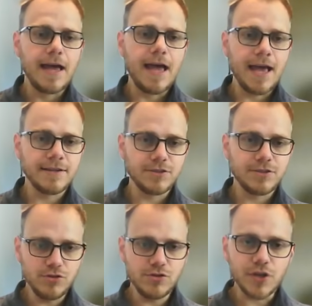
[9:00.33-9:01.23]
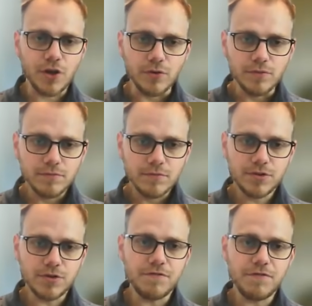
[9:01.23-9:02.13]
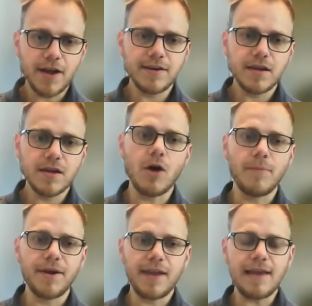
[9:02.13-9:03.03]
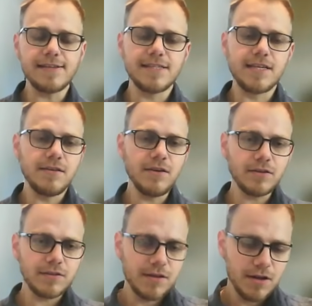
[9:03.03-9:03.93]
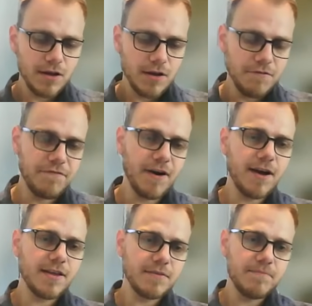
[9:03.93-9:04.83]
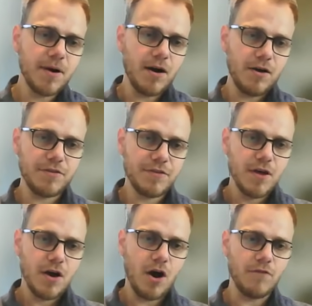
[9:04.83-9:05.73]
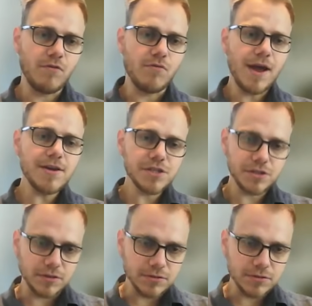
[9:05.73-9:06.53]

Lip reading: and do so through finding commonality, not via the path of racial